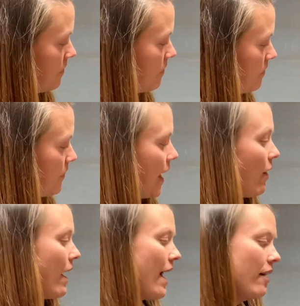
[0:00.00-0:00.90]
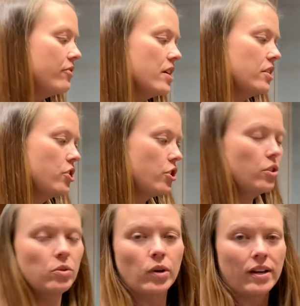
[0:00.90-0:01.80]
Now I have done
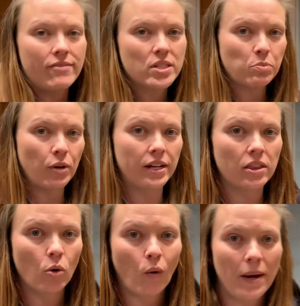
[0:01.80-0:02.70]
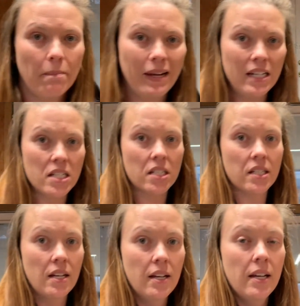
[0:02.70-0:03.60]
two where I've sprayed the white base,
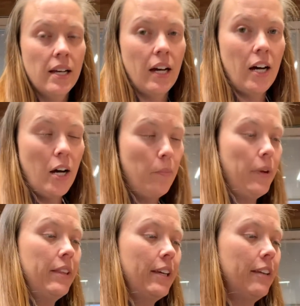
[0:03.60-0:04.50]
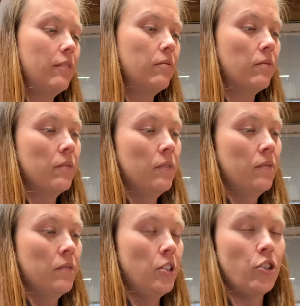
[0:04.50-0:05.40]
and then,
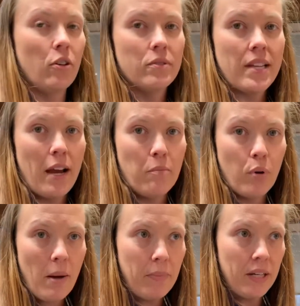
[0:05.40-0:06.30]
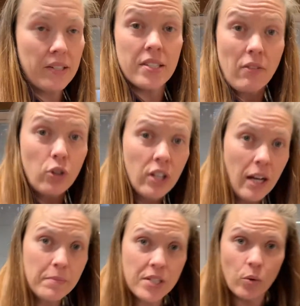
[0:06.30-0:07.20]
you know, say I'm prepping several
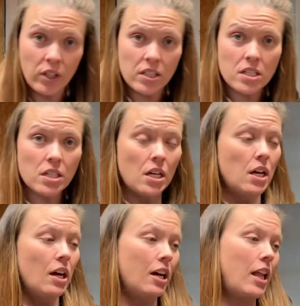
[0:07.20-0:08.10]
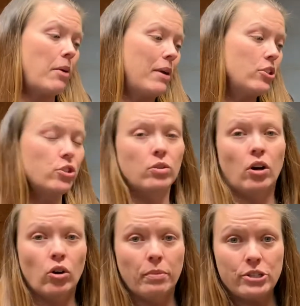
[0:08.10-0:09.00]
cups at once, and I may do a
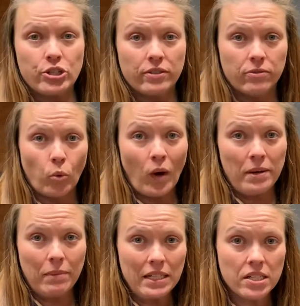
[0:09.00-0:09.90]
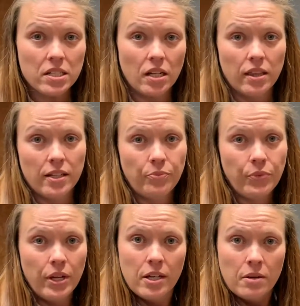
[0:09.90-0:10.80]
whole bunch of white bases on them,
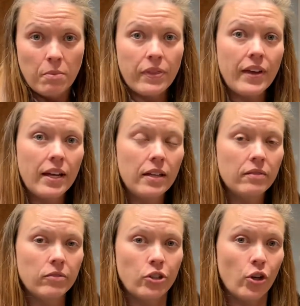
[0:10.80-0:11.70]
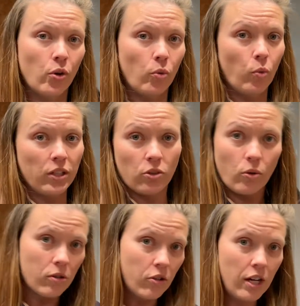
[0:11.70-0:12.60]
but then, you know, when an
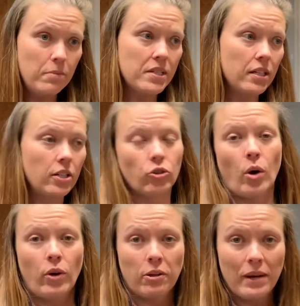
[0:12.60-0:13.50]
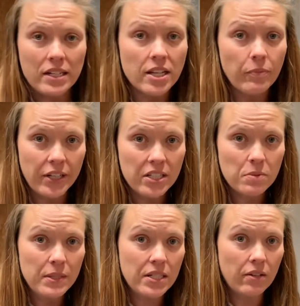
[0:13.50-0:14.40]
order comes in or I want to make something
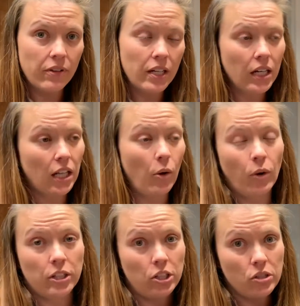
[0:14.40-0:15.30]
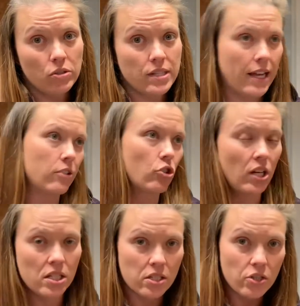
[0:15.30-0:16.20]
specific and I want to use that
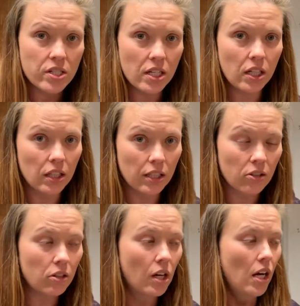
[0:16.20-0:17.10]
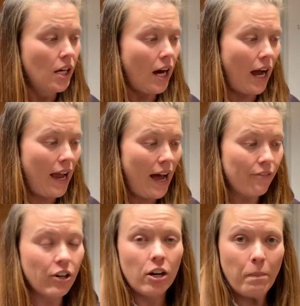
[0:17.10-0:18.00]
translucent glitter, I have
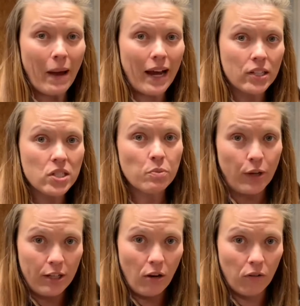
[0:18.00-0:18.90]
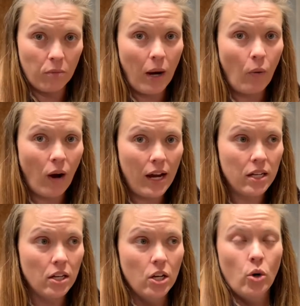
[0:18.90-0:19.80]
gone back and sprayed over my white
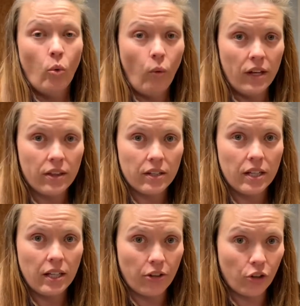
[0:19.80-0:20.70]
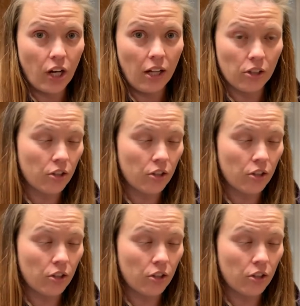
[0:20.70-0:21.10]
with another color.